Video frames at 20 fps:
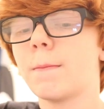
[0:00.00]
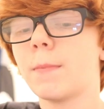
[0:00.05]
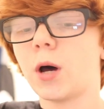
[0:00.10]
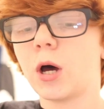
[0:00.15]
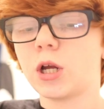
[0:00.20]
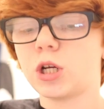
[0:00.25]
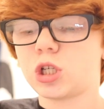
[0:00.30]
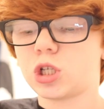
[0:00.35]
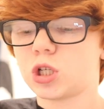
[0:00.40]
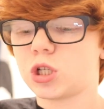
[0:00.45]

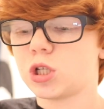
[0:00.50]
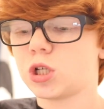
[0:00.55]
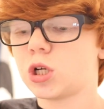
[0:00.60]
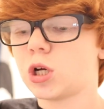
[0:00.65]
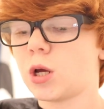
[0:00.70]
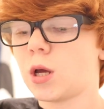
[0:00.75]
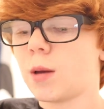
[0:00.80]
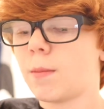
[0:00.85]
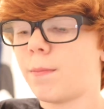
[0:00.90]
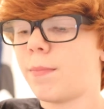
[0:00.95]
much
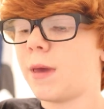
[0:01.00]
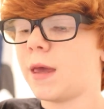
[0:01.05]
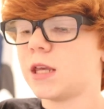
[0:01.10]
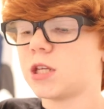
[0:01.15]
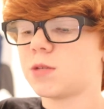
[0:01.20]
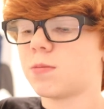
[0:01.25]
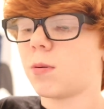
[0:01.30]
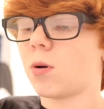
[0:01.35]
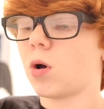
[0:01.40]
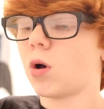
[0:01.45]

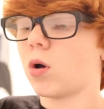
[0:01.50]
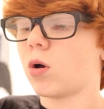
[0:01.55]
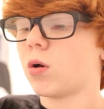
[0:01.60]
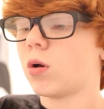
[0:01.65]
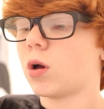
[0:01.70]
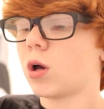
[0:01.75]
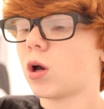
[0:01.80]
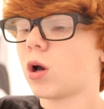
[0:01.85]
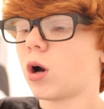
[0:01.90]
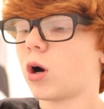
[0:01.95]
baseball
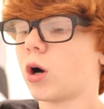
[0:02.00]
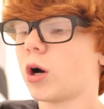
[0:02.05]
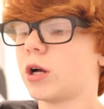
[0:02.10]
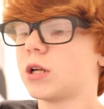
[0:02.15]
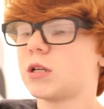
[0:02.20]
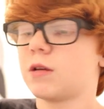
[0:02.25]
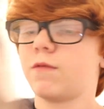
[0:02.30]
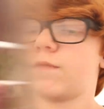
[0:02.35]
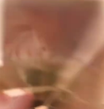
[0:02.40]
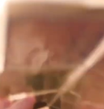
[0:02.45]

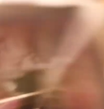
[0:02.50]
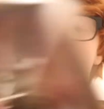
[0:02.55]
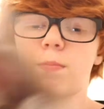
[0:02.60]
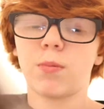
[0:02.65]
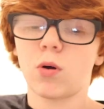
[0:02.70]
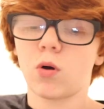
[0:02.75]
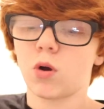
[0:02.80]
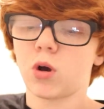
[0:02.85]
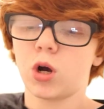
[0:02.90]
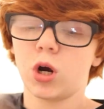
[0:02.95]
cards and football